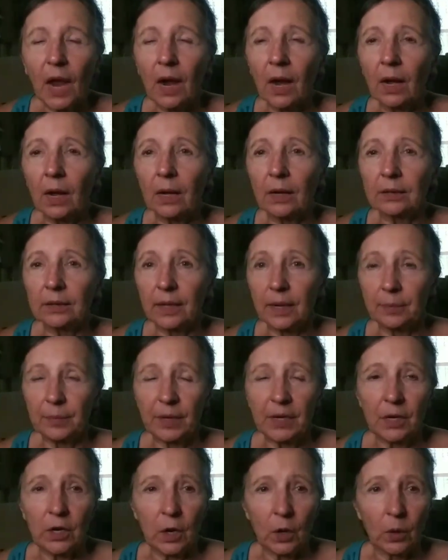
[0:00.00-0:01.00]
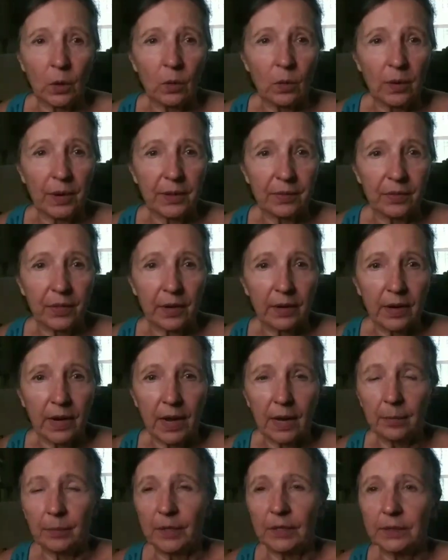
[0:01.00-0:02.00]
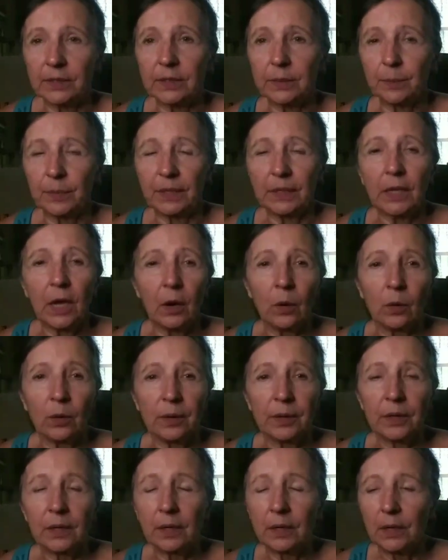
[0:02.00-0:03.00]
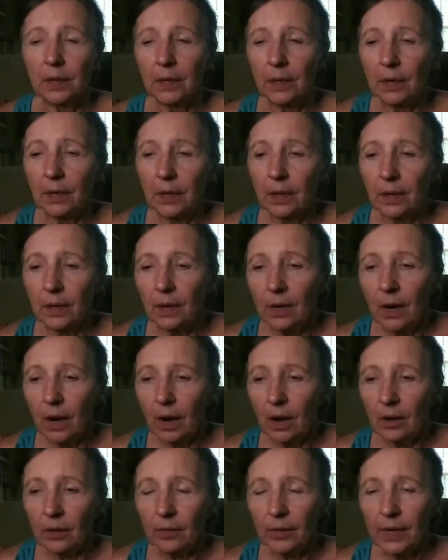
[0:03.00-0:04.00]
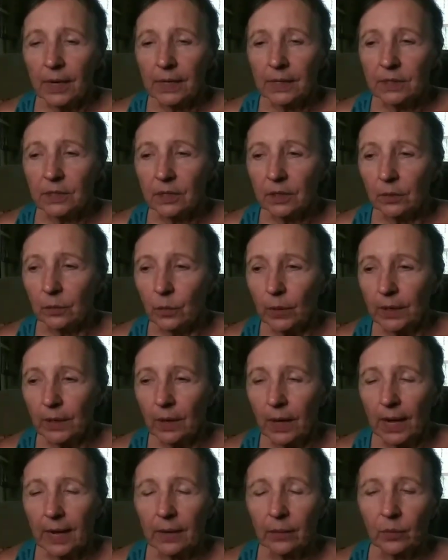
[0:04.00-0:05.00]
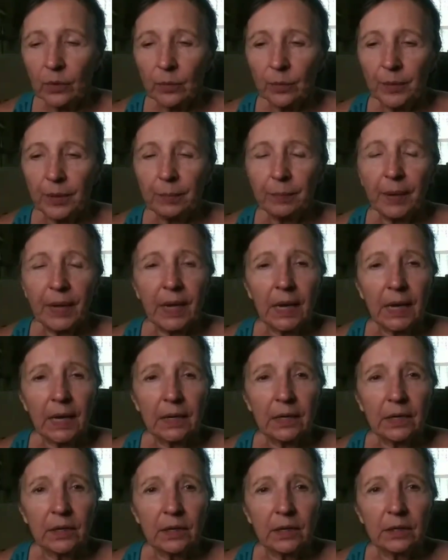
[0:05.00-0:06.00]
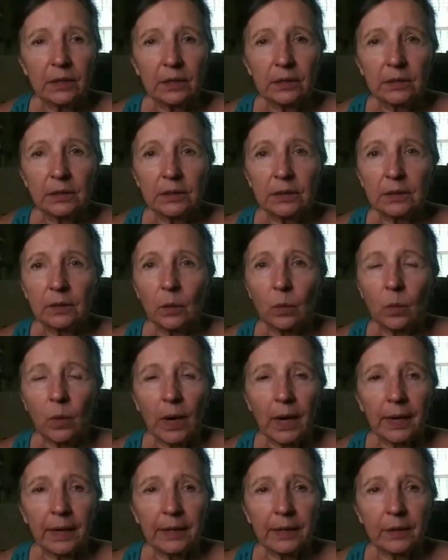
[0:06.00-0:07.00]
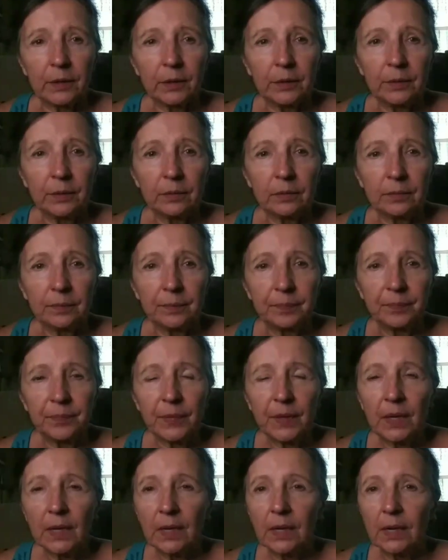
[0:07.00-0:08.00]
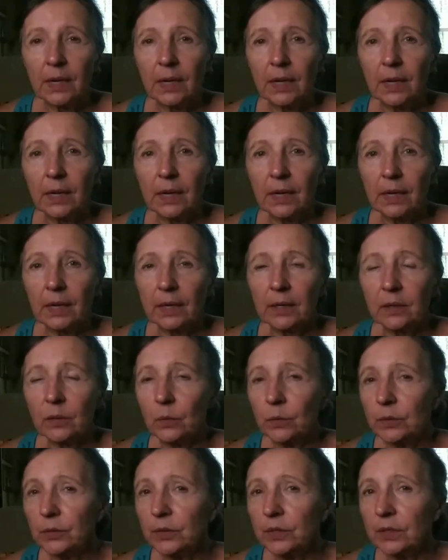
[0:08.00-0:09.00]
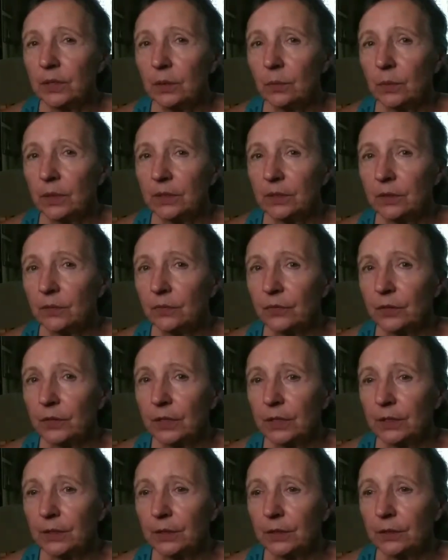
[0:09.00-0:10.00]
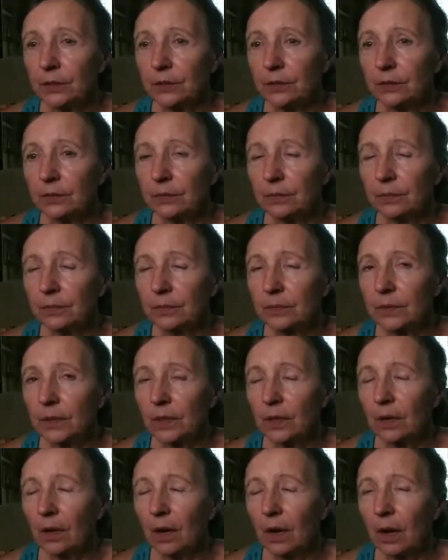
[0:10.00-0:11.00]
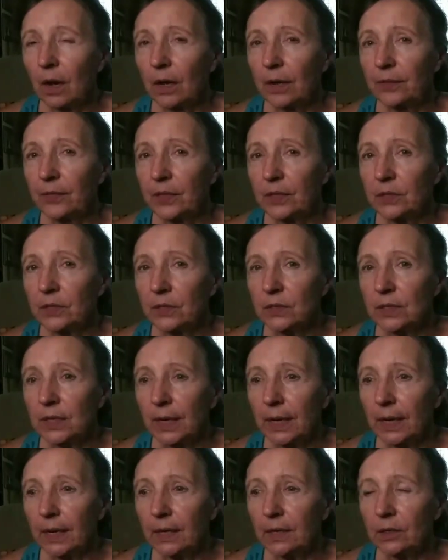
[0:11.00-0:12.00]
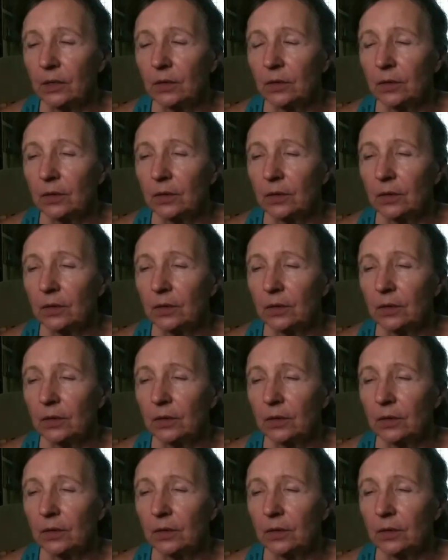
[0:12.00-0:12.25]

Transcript: Uh, let me know in the comments below. All right, well, I will be back in a little while, and we'll see what's for dinner on this day.